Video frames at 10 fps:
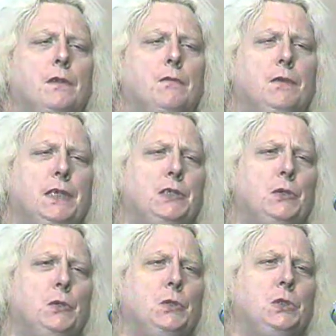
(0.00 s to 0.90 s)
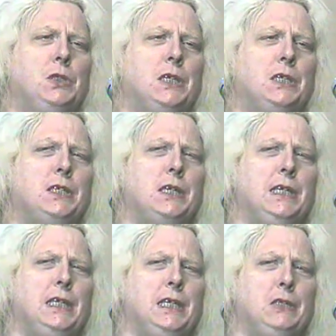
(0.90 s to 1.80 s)
research and
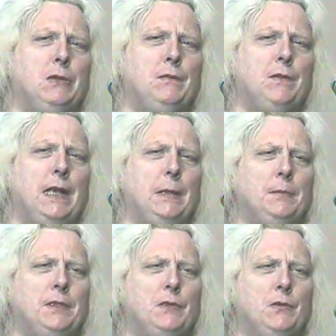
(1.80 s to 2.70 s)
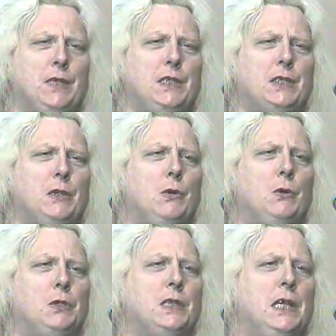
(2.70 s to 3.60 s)
study twin flames and twin
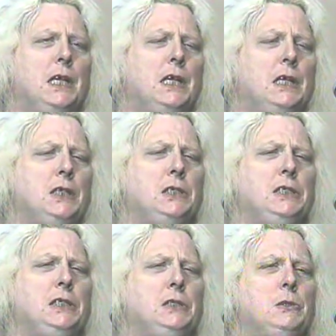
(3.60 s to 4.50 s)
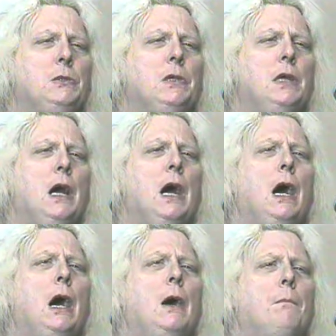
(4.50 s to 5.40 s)
souls to
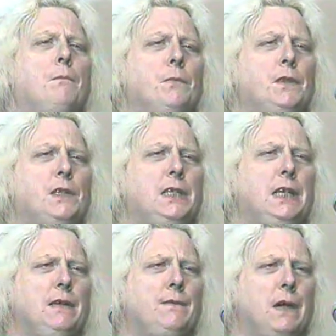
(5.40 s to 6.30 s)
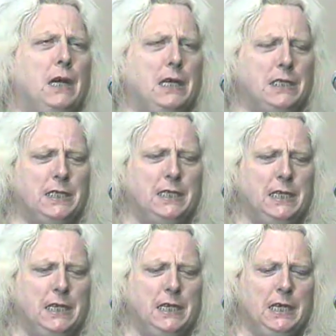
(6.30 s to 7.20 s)
um, give
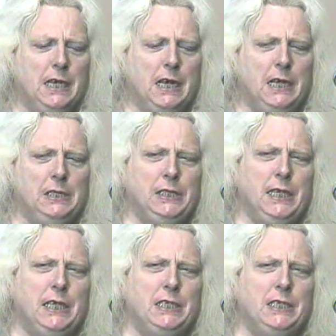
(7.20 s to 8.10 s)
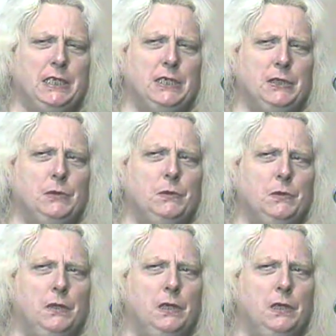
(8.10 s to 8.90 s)
us a chance to